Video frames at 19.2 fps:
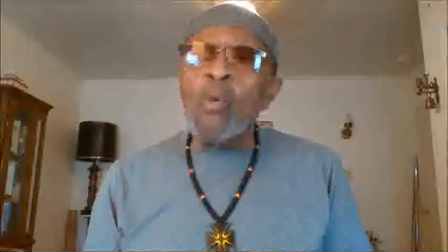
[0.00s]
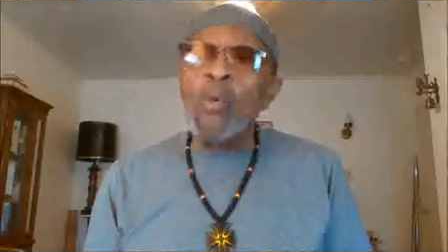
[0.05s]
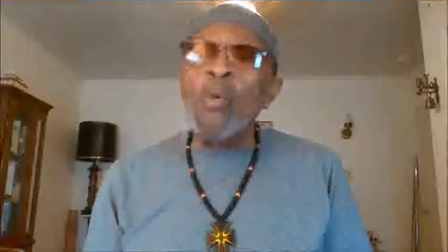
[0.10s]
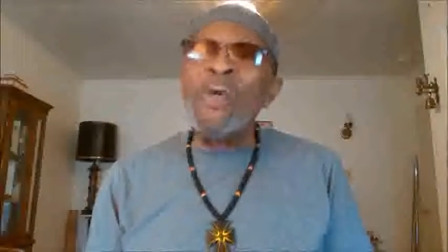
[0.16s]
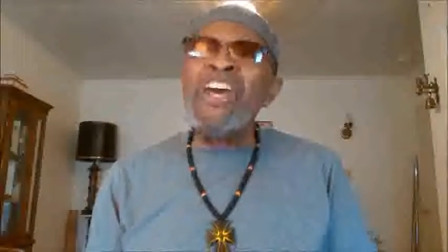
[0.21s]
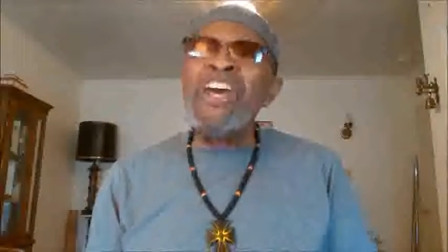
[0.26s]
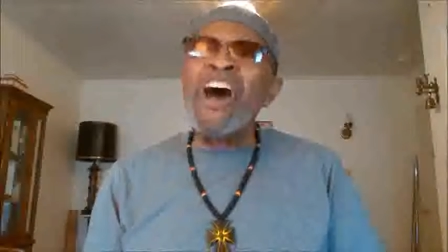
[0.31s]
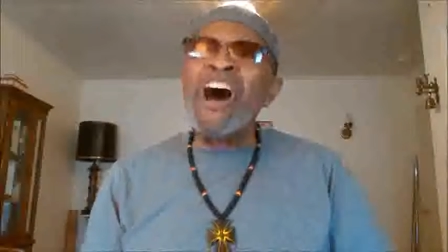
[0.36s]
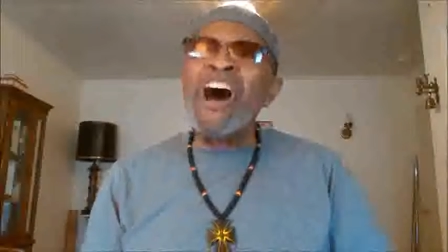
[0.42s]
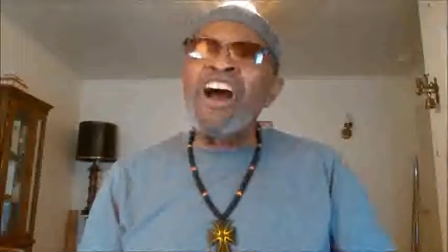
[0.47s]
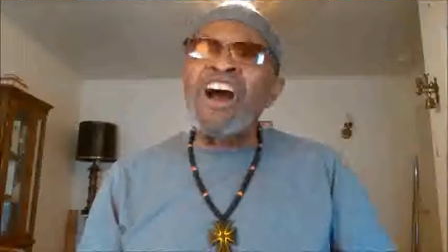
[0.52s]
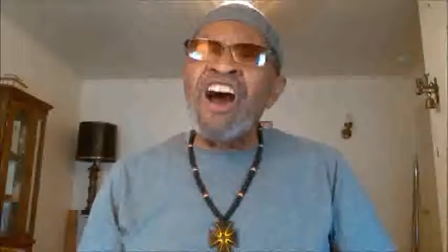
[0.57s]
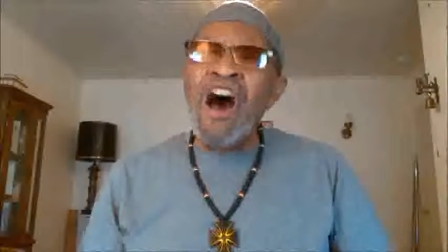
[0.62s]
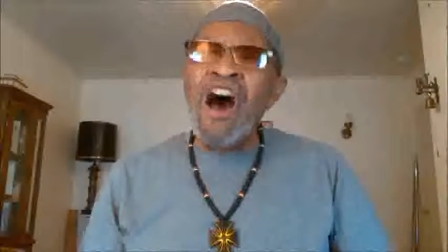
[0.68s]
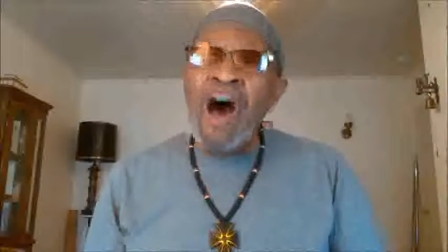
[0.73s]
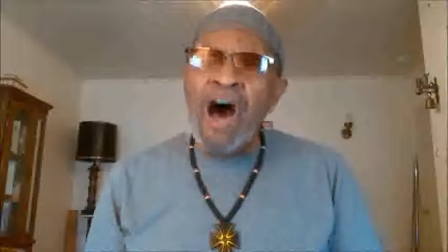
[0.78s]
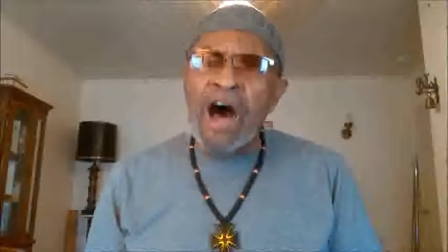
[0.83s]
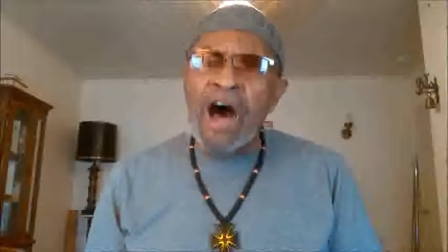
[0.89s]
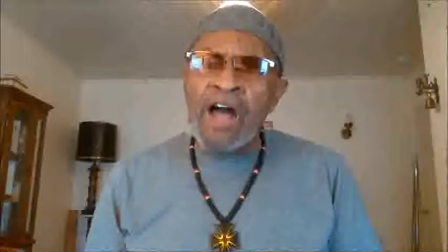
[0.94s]
We are
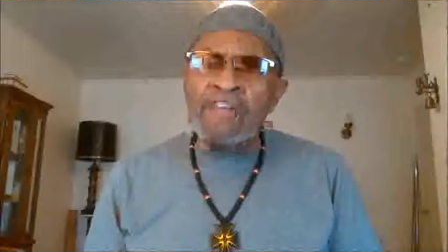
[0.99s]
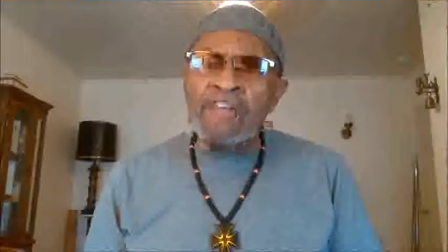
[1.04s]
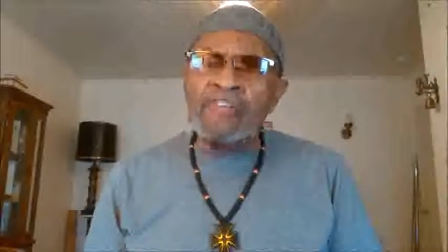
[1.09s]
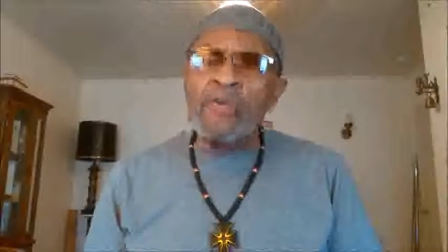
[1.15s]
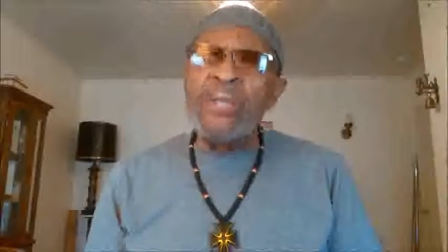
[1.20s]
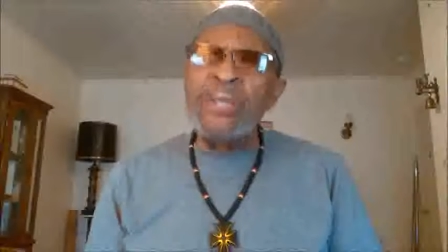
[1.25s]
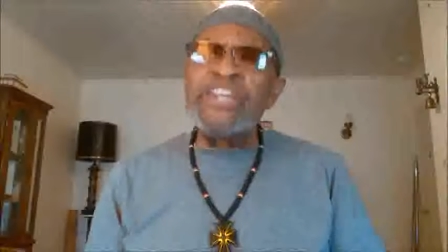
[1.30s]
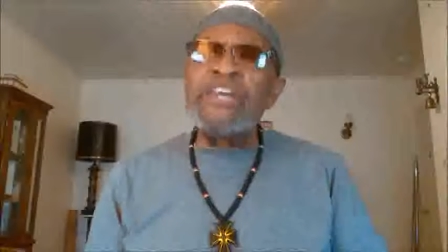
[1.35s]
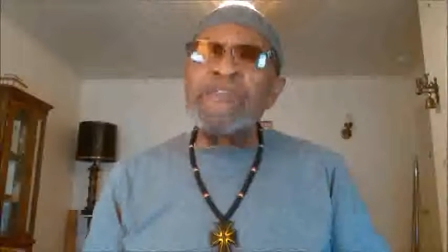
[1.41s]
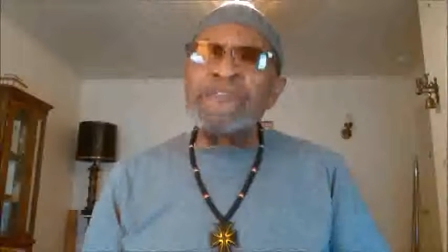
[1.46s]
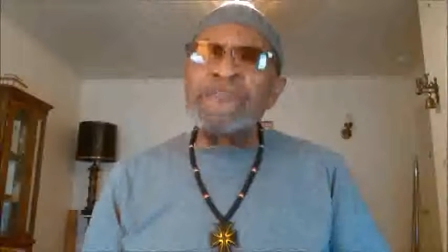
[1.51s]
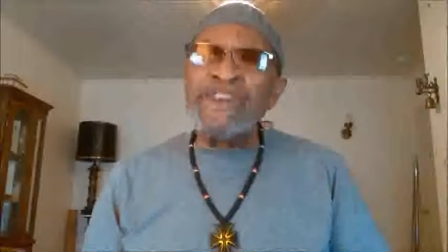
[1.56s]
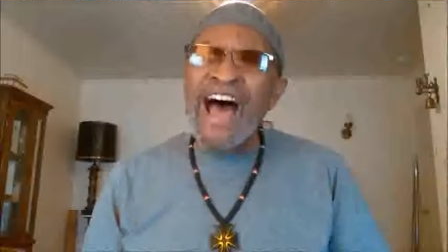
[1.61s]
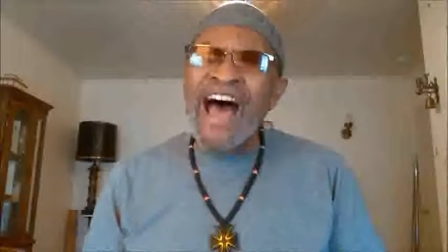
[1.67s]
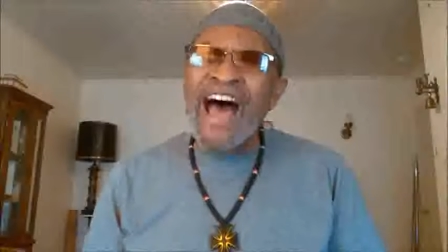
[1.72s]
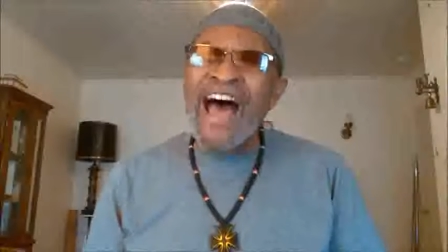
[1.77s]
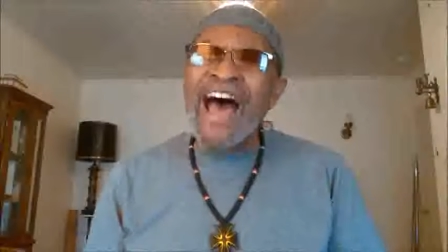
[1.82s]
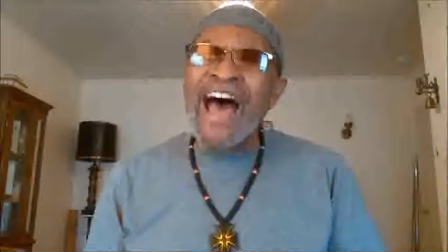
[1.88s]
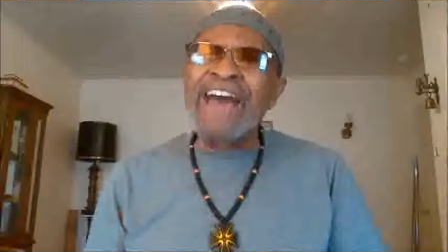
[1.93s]
gods. We
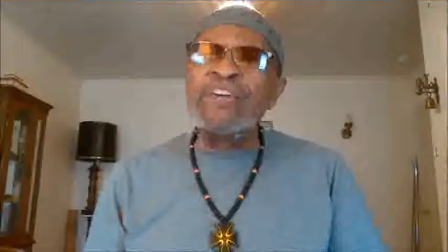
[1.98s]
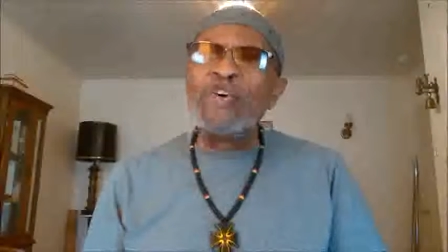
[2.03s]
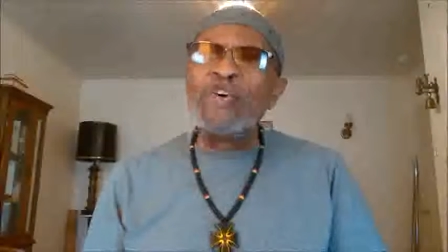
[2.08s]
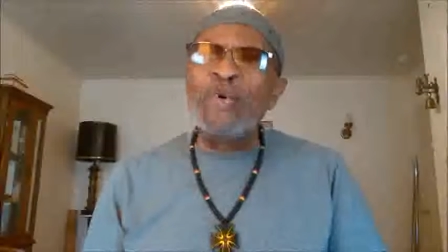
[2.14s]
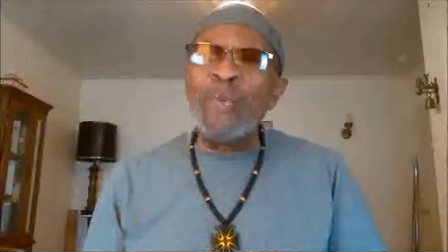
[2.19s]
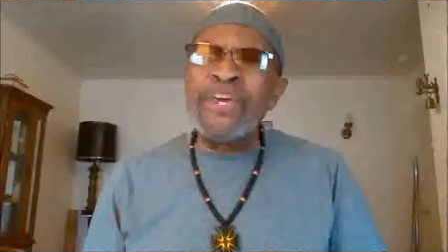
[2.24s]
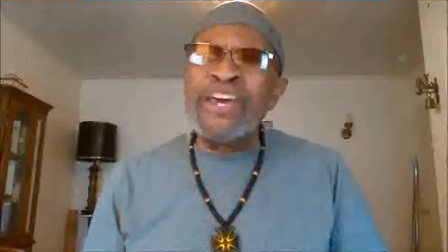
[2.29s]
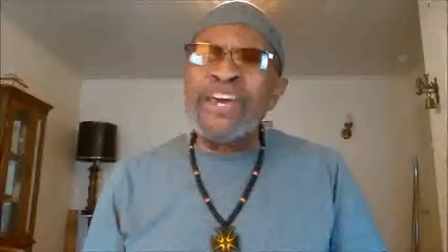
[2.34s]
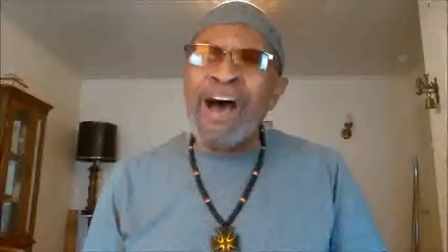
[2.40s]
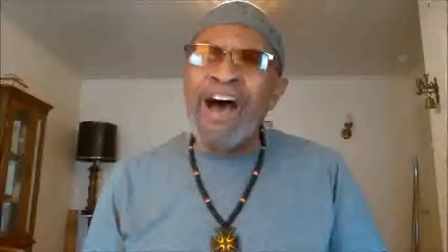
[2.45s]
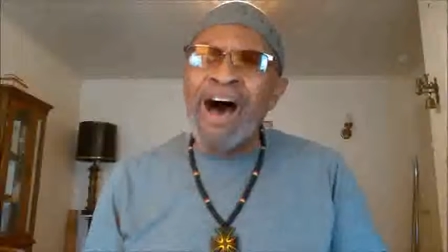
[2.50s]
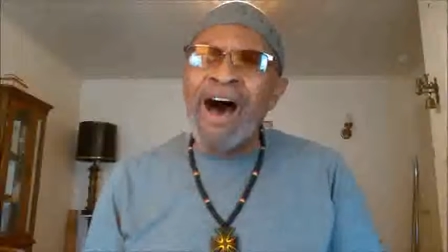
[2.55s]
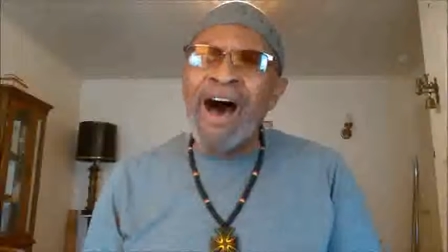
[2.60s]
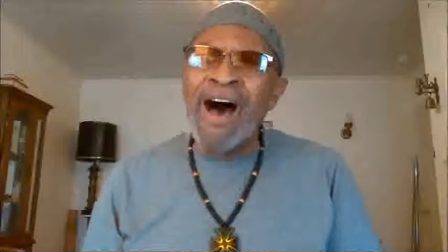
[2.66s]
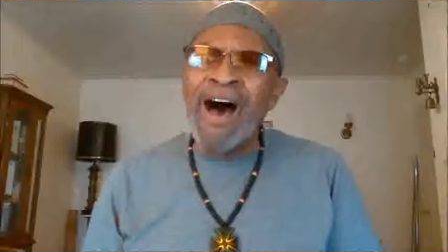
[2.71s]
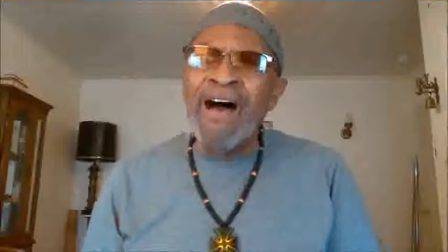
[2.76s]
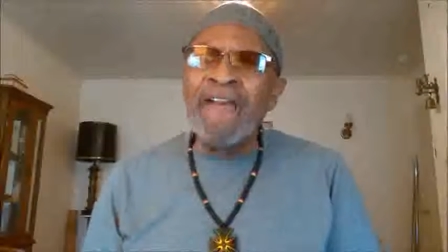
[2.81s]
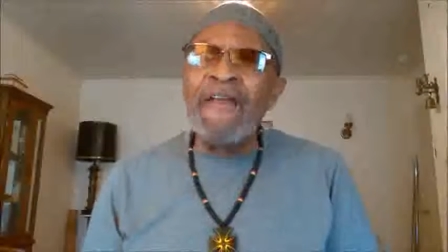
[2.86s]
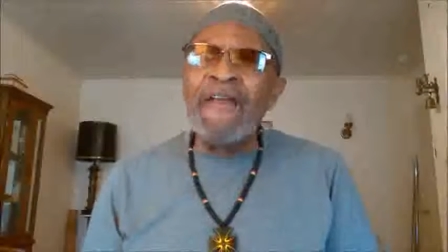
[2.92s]
define who we
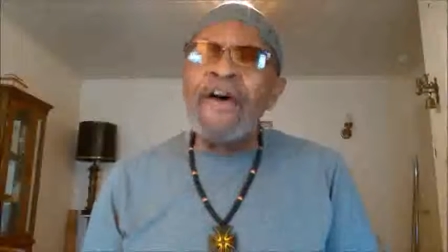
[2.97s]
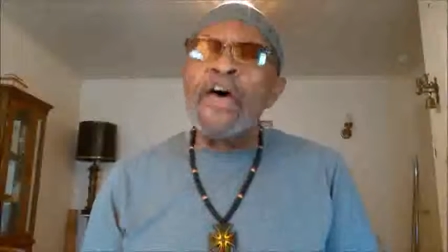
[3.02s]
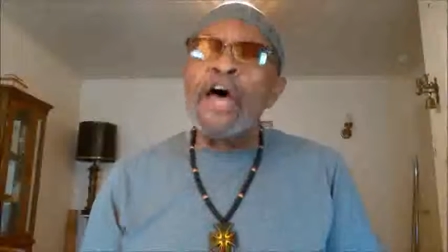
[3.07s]
are,